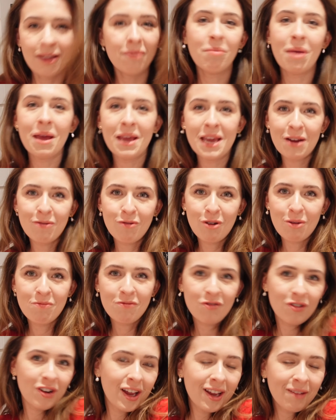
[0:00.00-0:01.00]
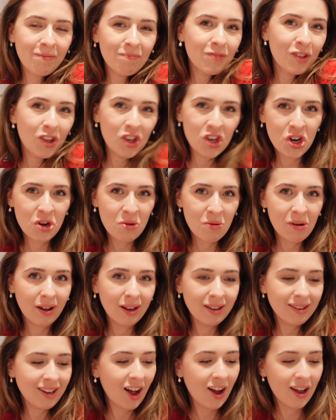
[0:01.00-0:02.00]
making room for like
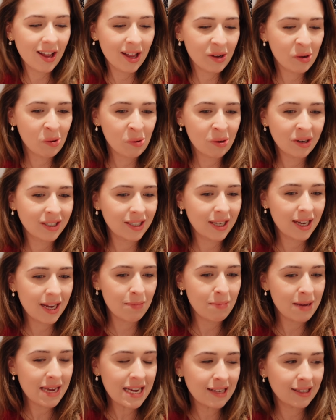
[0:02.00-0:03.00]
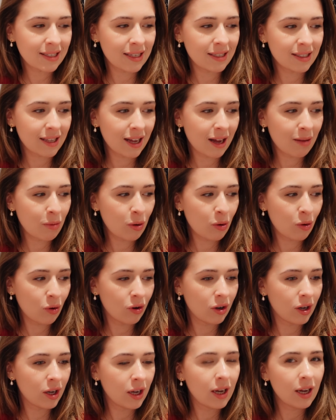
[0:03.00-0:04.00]
newer, higher quality pieces that are
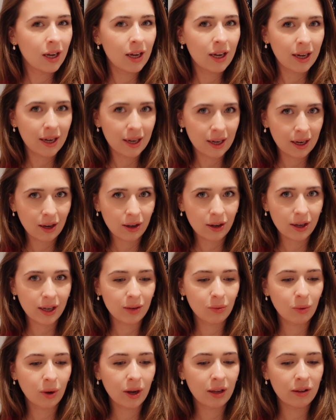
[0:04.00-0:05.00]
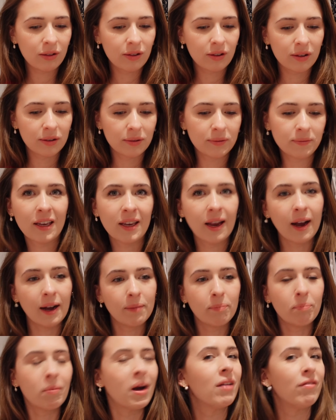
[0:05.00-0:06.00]
more in line with, yeah,
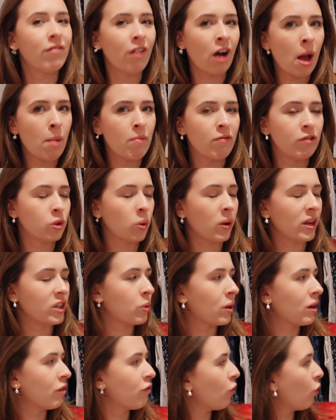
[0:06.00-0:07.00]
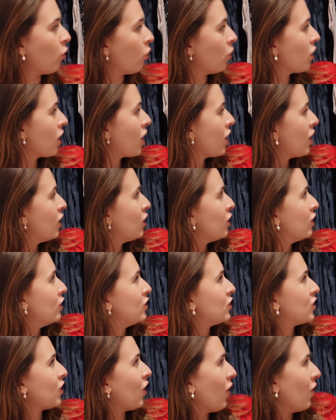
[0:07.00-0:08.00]
my vibe for twenty twenty-four.
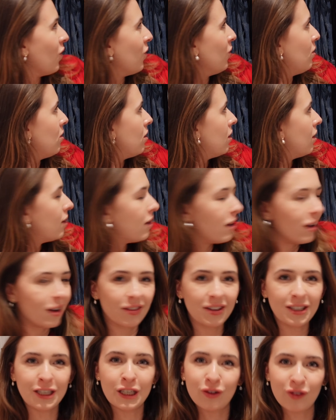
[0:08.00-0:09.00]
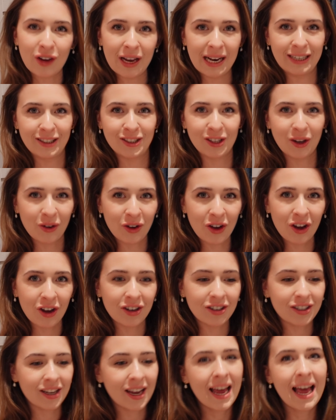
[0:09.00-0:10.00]
So this is feeling so
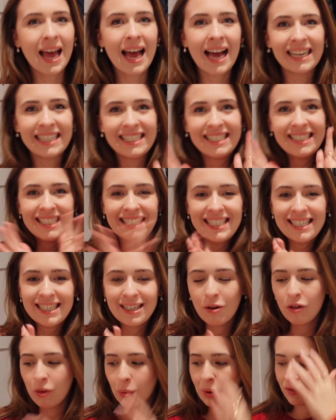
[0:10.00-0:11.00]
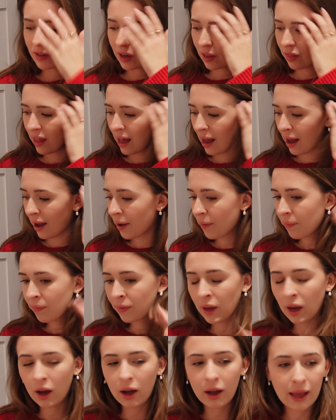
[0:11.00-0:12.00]
good. And now that we've done that,
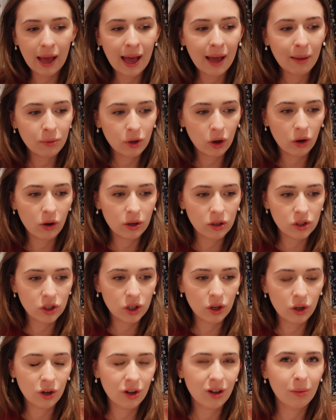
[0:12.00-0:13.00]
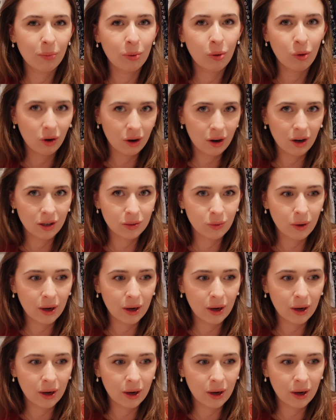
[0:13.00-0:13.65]
I am going to pour a glass of